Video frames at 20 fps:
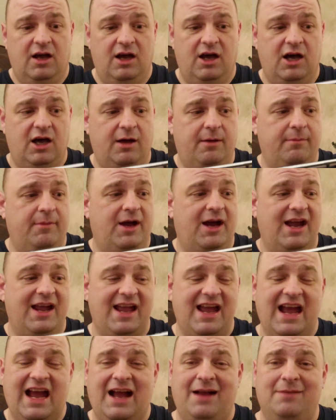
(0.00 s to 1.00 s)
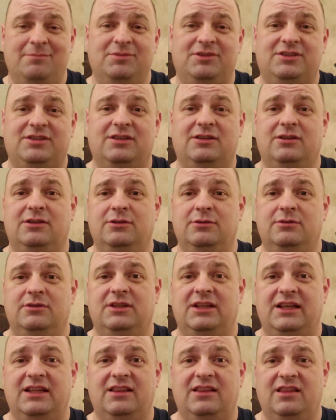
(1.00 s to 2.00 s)
I
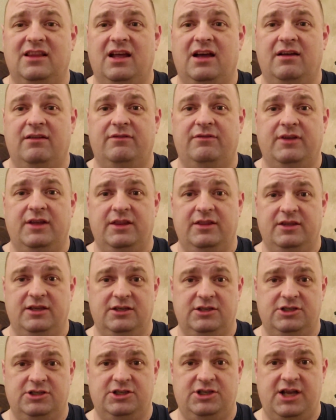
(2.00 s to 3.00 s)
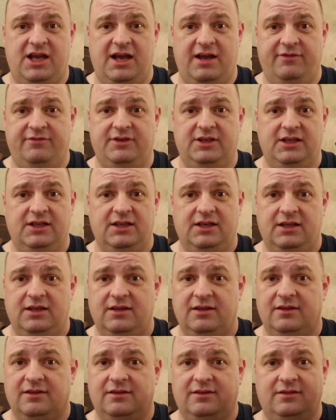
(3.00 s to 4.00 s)
absolutely love this shaft. It
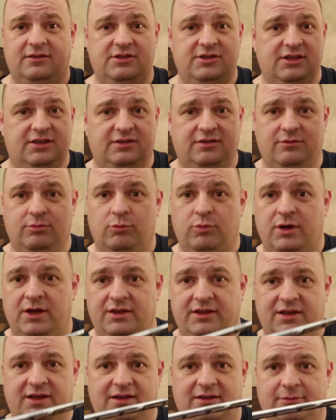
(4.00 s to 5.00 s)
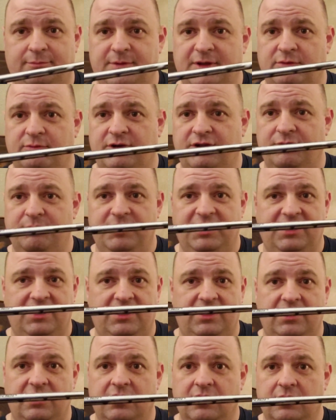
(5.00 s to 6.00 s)
is just one that has been with
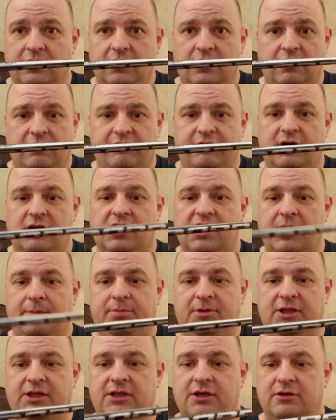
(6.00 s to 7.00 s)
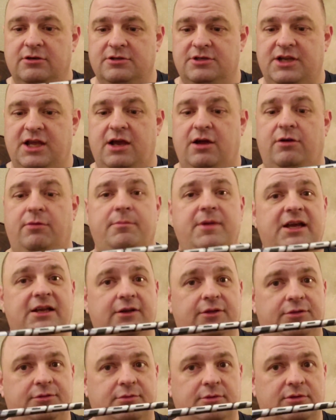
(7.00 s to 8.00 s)
me for a couple of years now. Made
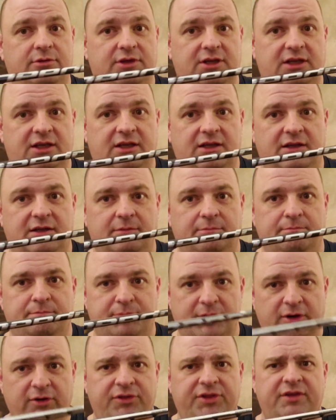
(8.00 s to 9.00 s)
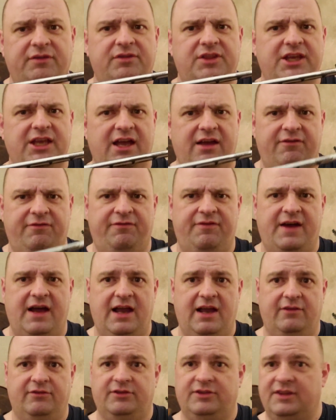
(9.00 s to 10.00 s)
it through both of the
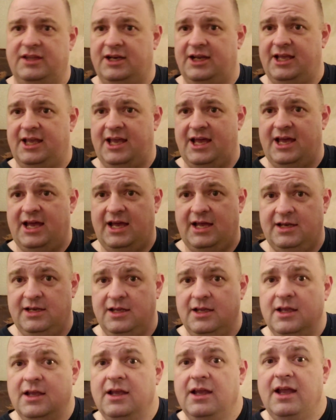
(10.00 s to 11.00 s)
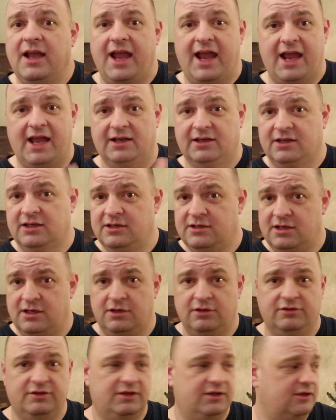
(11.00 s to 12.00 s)
F5s that I had and
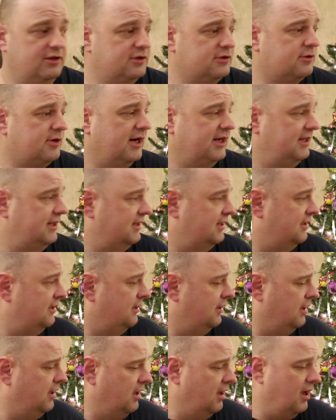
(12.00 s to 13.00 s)
continues into the Triton.